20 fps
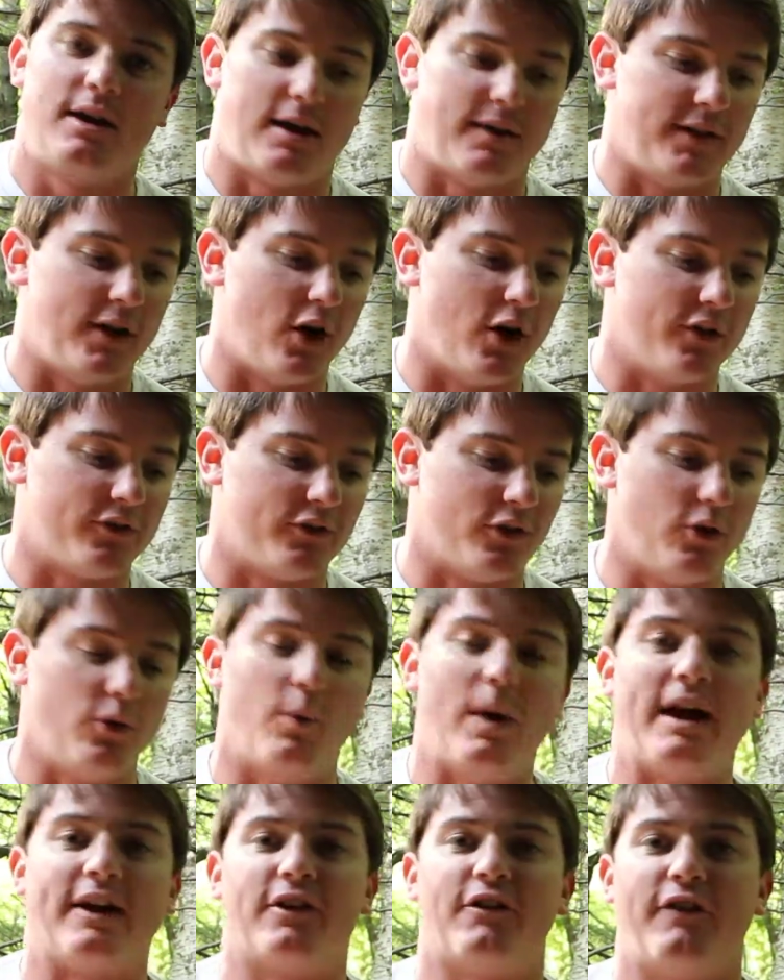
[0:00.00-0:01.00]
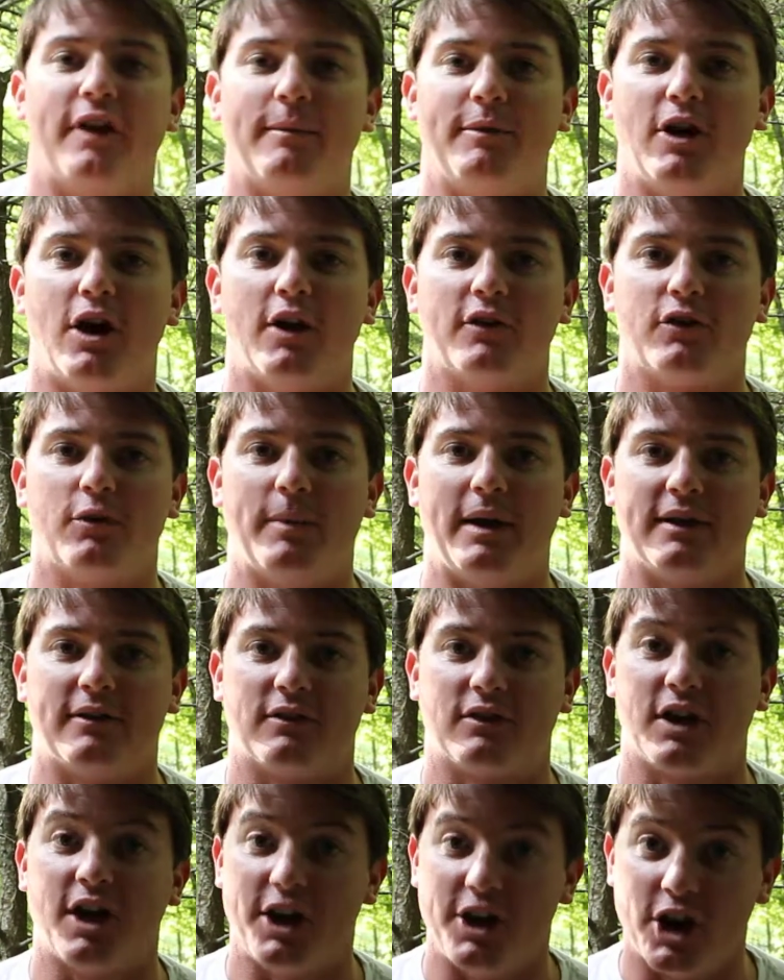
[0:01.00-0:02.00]
And the Wagner family also
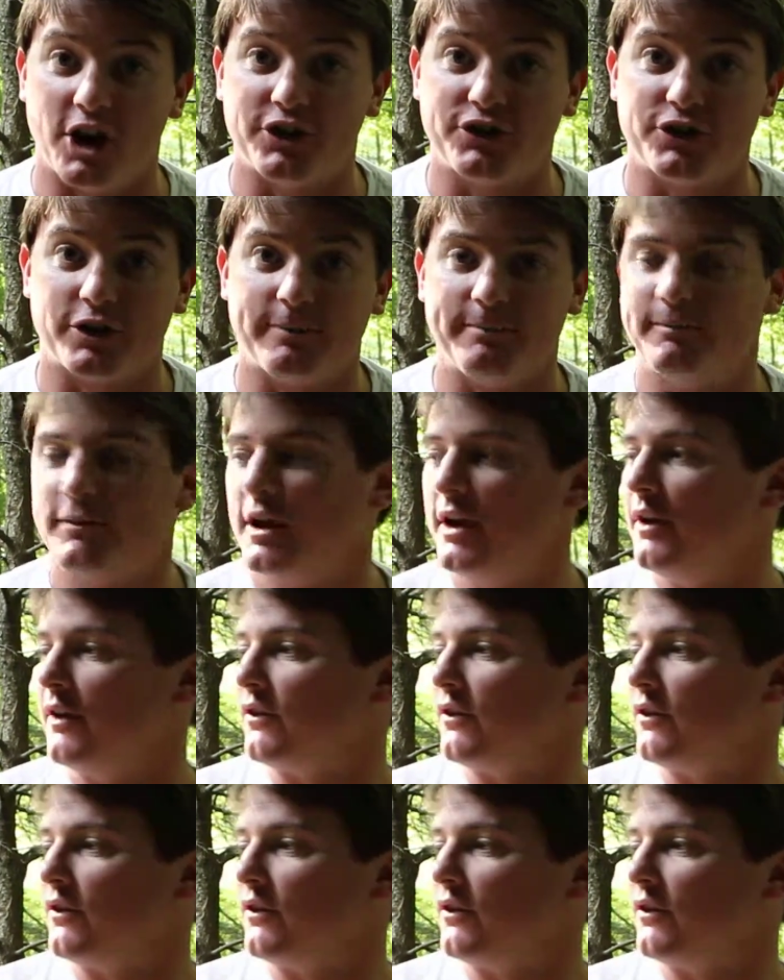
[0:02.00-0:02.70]
makes Conundrum.